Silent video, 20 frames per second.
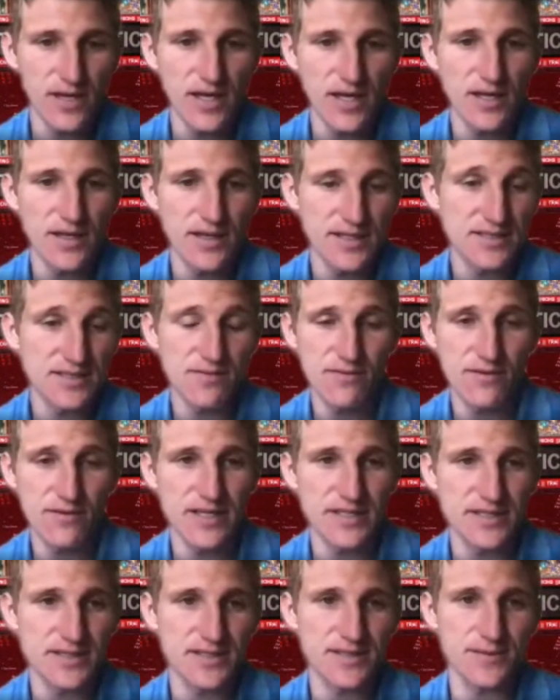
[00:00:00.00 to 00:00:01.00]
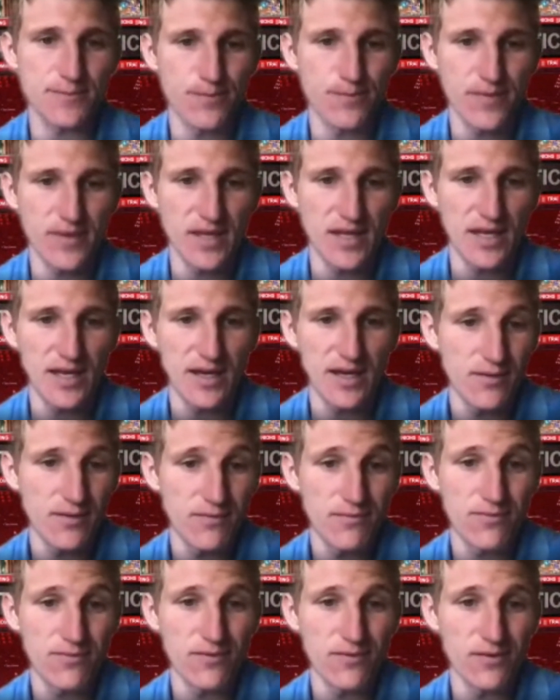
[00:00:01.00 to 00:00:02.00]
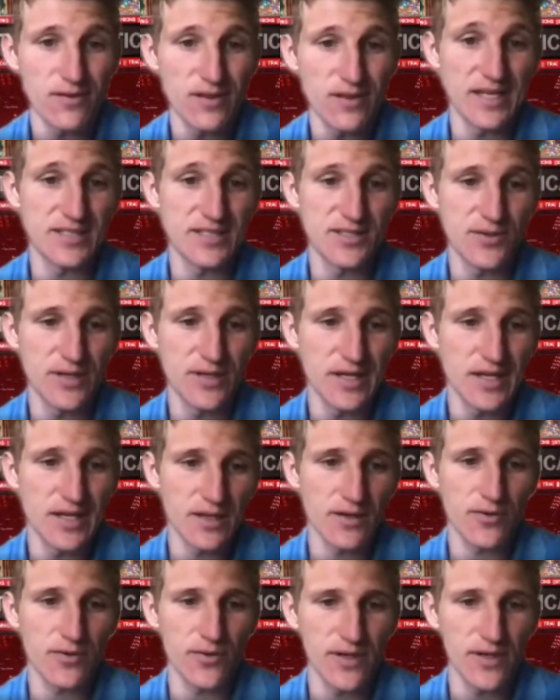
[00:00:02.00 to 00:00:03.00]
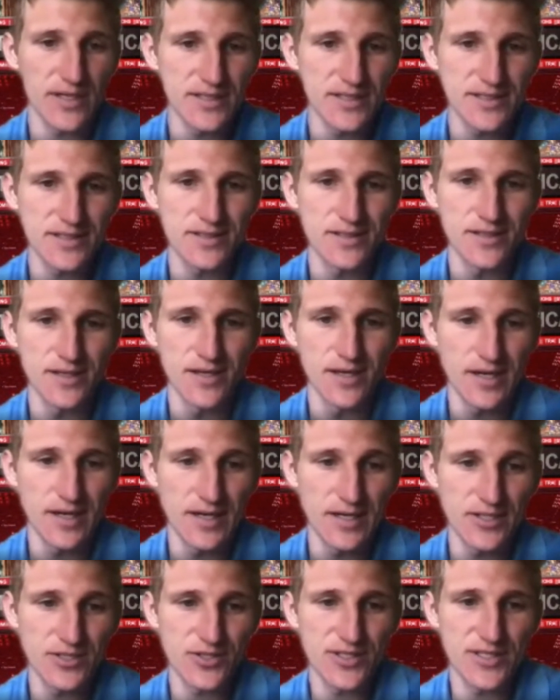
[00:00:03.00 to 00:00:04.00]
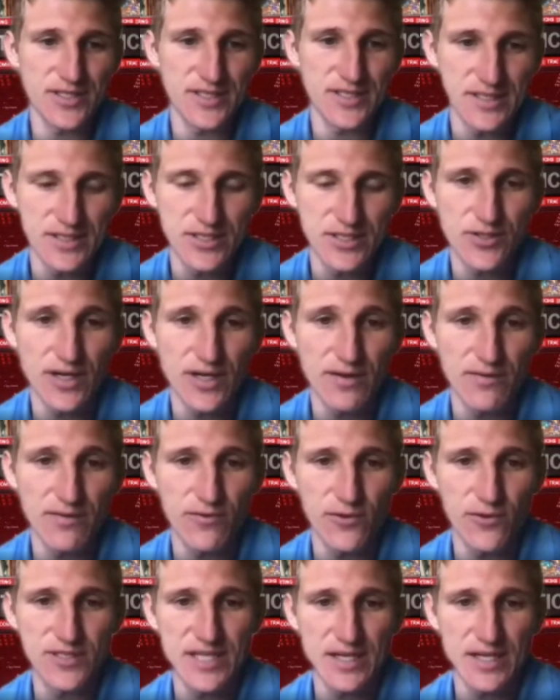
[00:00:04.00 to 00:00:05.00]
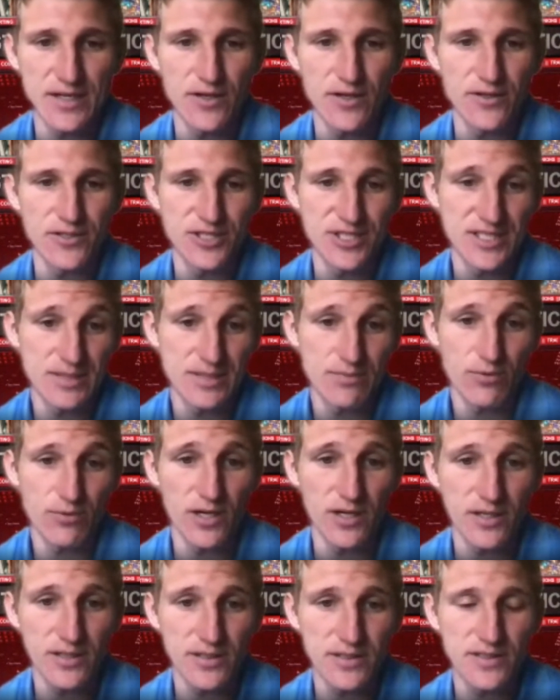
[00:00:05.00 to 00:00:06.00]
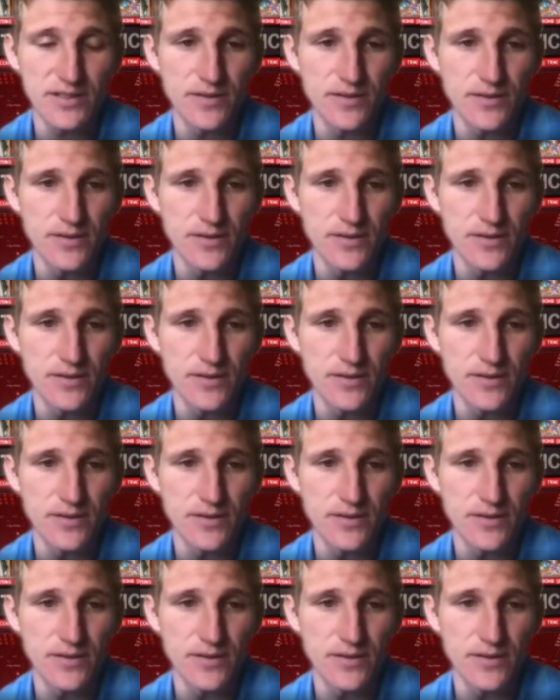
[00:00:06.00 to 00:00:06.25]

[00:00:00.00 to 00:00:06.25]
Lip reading: these events have led to an increase in interest in StrikeForce Technologies products?